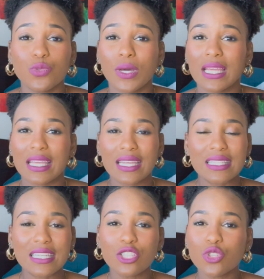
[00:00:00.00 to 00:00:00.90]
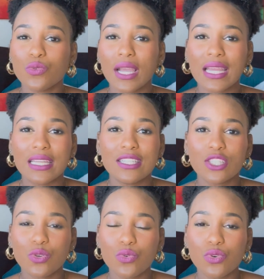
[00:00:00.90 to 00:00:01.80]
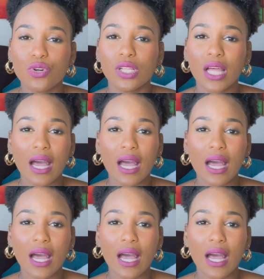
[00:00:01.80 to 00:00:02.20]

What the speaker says: want to get into any school,